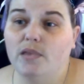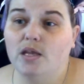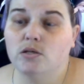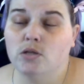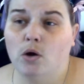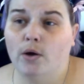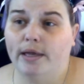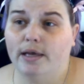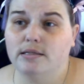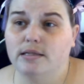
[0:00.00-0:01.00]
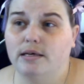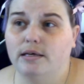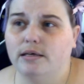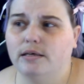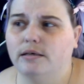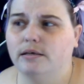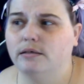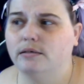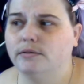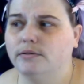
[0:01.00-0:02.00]
So I guess, like,
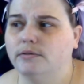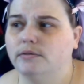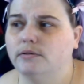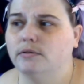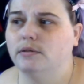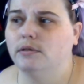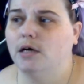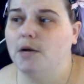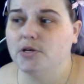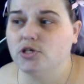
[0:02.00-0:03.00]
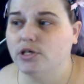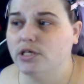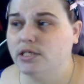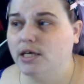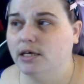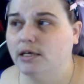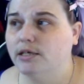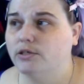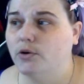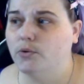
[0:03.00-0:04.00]
I'm just trying to say,
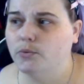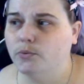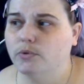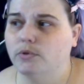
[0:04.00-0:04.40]
like, don't